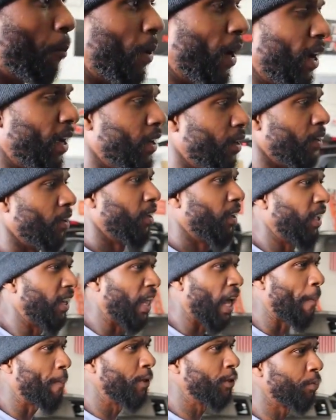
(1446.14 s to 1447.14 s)
But it
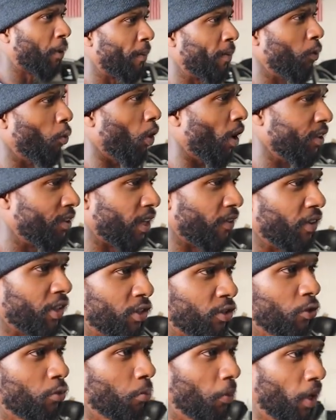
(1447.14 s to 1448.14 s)
happens probably once every
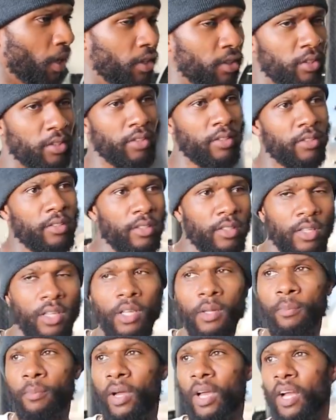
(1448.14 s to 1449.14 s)
2 months.
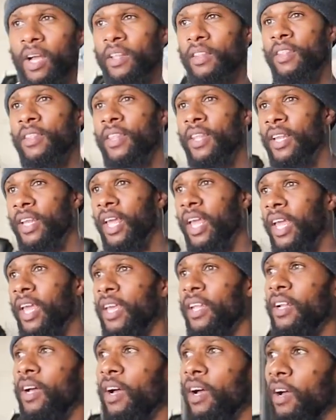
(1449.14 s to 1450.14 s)
But other than
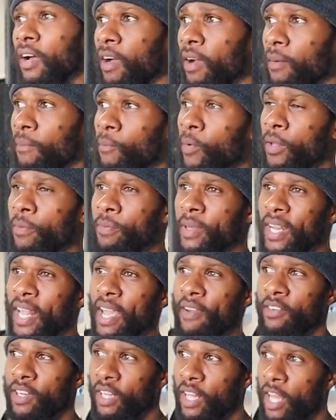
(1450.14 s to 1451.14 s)
that, we've been
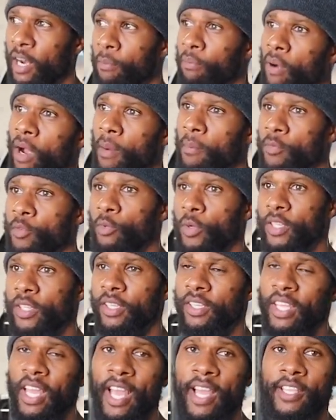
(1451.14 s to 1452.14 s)
having a lot of problems with
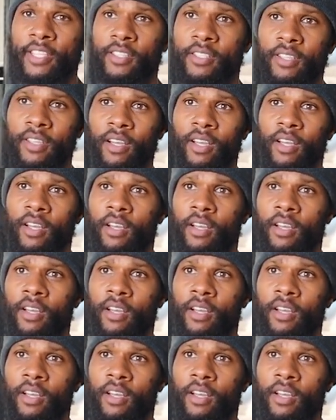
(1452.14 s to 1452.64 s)
the gas